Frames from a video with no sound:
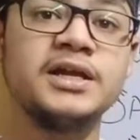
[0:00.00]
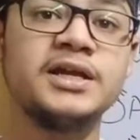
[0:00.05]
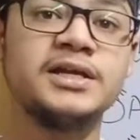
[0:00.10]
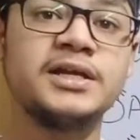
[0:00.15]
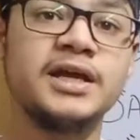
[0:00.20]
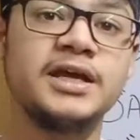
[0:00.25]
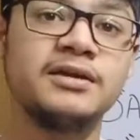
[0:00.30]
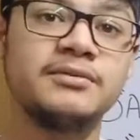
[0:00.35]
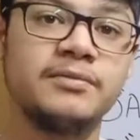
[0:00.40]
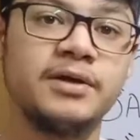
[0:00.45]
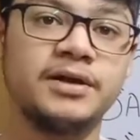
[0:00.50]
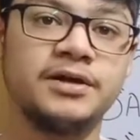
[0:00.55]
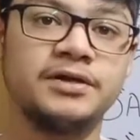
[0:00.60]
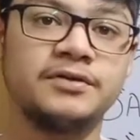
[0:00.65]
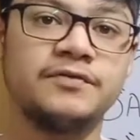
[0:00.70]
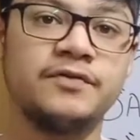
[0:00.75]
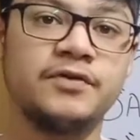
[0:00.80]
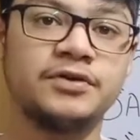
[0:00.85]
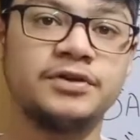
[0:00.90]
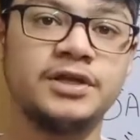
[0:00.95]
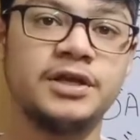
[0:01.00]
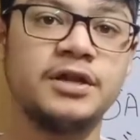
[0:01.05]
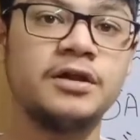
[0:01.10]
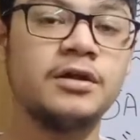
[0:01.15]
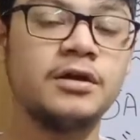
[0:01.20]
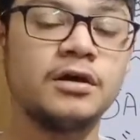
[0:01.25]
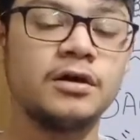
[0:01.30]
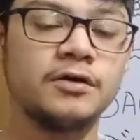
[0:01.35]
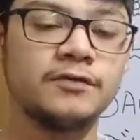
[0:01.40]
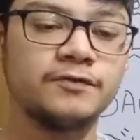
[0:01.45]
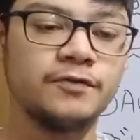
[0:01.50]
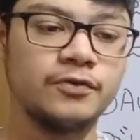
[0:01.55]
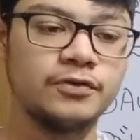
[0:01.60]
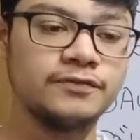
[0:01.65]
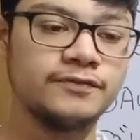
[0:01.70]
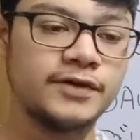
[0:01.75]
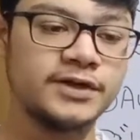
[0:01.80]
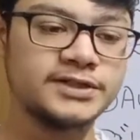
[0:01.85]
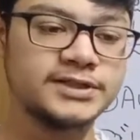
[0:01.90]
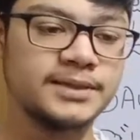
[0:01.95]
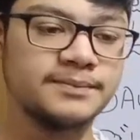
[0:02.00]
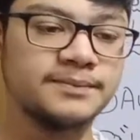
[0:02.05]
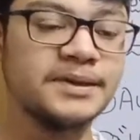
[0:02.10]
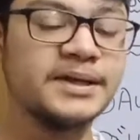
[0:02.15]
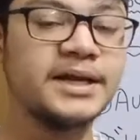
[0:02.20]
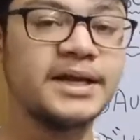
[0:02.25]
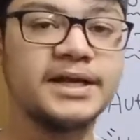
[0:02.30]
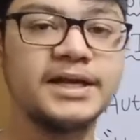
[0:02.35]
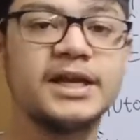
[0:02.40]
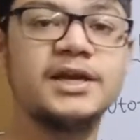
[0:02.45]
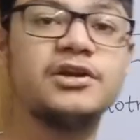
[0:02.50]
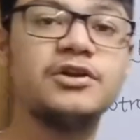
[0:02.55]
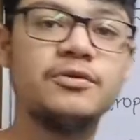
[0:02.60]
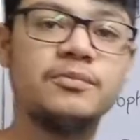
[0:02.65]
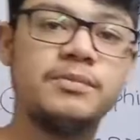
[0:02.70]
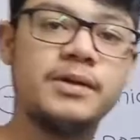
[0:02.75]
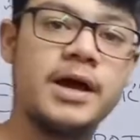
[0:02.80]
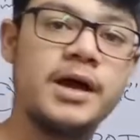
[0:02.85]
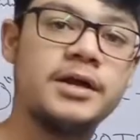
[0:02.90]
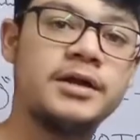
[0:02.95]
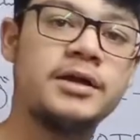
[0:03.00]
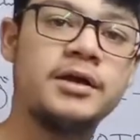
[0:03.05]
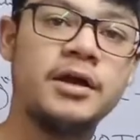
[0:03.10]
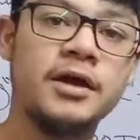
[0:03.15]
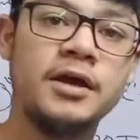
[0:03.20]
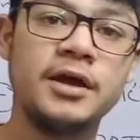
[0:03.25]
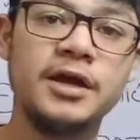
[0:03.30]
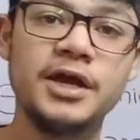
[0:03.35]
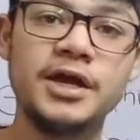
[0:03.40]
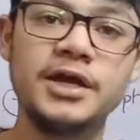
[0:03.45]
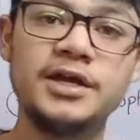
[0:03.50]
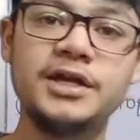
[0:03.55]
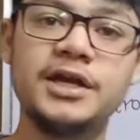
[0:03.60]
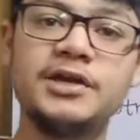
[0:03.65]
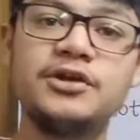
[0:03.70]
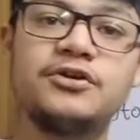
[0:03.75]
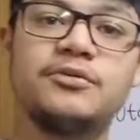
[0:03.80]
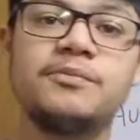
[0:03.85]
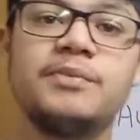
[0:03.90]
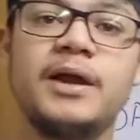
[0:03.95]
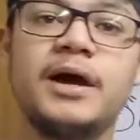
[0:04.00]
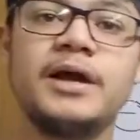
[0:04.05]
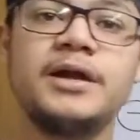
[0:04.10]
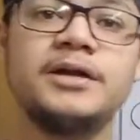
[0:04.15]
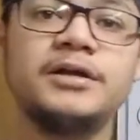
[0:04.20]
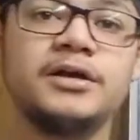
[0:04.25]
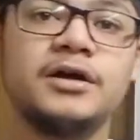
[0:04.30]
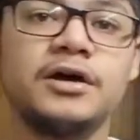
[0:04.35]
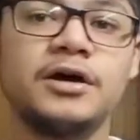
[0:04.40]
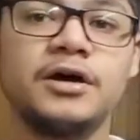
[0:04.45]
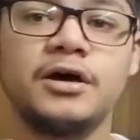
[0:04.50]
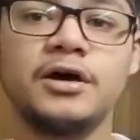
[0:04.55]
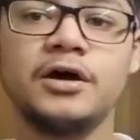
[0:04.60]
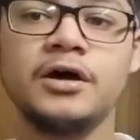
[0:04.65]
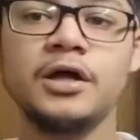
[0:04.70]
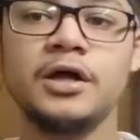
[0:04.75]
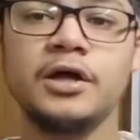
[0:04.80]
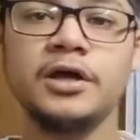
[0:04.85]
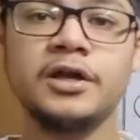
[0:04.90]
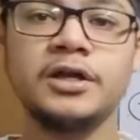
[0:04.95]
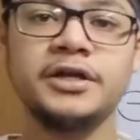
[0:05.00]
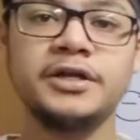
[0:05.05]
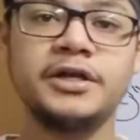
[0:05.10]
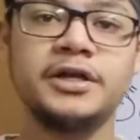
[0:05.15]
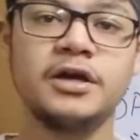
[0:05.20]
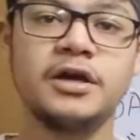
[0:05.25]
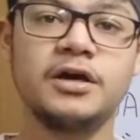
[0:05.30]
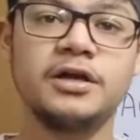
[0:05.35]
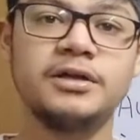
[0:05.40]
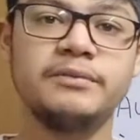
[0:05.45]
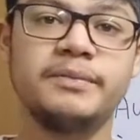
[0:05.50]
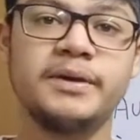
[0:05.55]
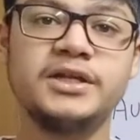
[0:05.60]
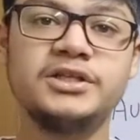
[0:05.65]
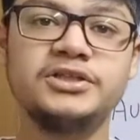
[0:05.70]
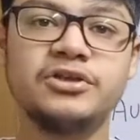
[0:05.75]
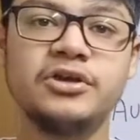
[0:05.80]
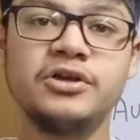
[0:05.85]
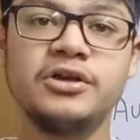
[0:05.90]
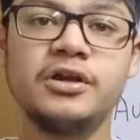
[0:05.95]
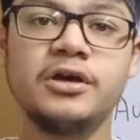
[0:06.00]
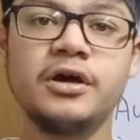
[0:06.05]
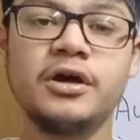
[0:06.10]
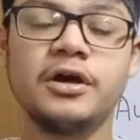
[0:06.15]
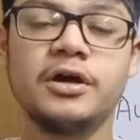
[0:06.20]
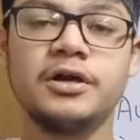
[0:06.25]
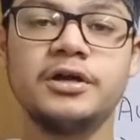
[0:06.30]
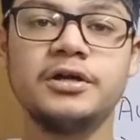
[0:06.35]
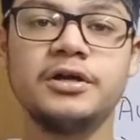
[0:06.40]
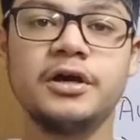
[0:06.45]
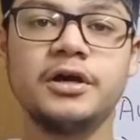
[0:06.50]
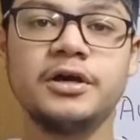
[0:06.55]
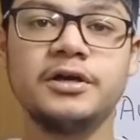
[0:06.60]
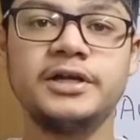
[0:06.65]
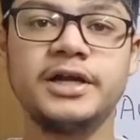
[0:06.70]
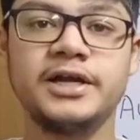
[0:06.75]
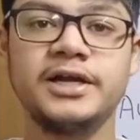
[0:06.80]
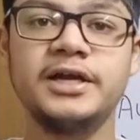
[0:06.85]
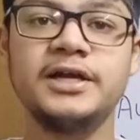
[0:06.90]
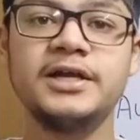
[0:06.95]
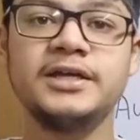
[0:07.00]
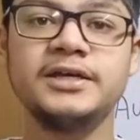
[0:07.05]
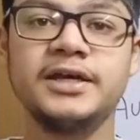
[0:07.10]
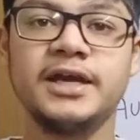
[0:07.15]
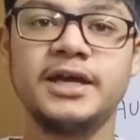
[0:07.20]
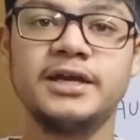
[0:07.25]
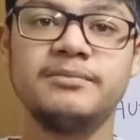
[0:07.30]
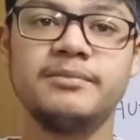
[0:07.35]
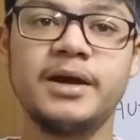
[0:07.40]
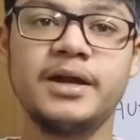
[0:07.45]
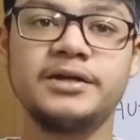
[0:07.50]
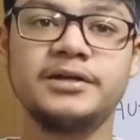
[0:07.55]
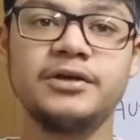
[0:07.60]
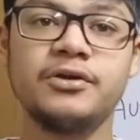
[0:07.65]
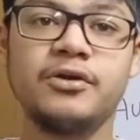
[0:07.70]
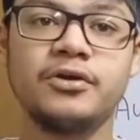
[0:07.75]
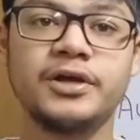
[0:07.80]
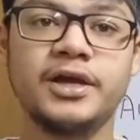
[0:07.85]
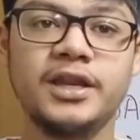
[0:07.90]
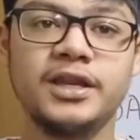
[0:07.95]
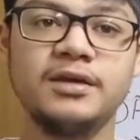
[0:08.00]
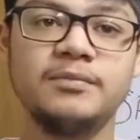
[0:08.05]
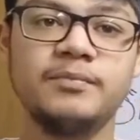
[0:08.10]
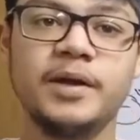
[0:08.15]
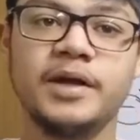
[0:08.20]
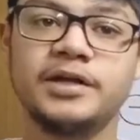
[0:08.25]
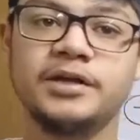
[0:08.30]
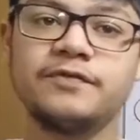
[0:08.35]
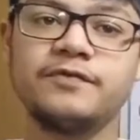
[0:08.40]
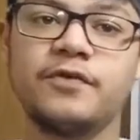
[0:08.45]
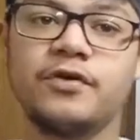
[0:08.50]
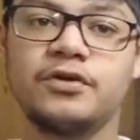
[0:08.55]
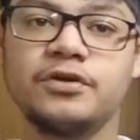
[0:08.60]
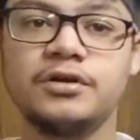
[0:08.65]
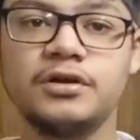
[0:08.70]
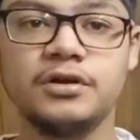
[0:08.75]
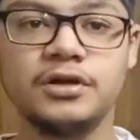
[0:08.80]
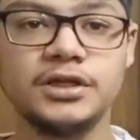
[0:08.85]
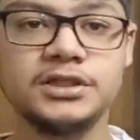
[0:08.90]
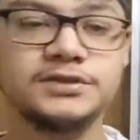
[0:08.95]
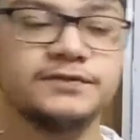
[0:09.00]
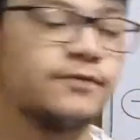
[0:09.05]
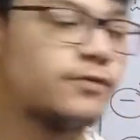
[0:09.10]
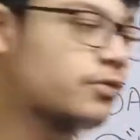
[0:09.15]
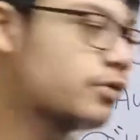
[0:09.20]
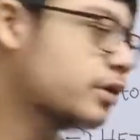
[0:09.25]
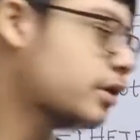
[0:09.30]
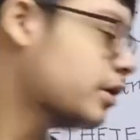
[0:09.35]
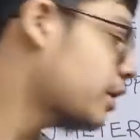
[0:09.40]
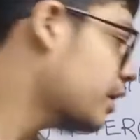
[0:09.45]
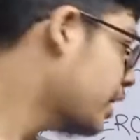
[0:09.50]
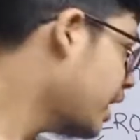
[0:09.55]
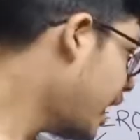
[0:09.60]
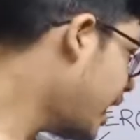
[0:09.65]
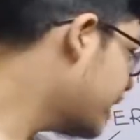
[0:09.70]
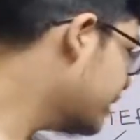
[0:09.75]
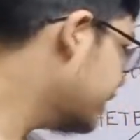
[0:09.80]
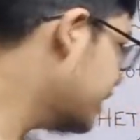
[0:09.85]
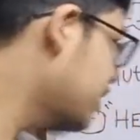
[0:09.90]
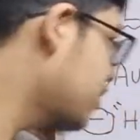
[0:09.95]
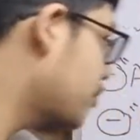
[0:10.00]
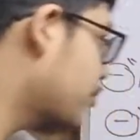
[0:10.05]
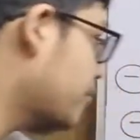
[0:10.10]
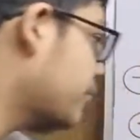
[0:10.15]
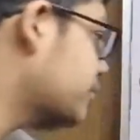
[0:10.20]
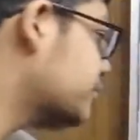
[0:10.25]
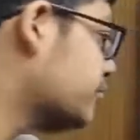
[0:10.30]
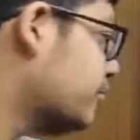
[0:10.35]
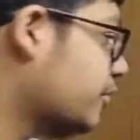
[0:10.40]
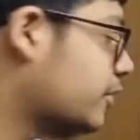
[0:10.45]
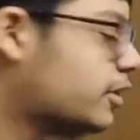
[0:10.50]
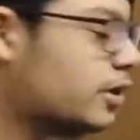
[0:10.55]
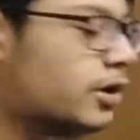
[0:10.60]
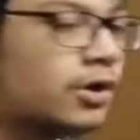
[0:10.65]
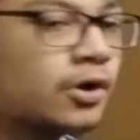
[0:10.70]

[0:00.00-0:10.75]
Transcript: decaying matter for their food. For example, Indian dew plant. Indian dew plant depends on dead and decaying matter, organic matter, for its food. And then holozoic.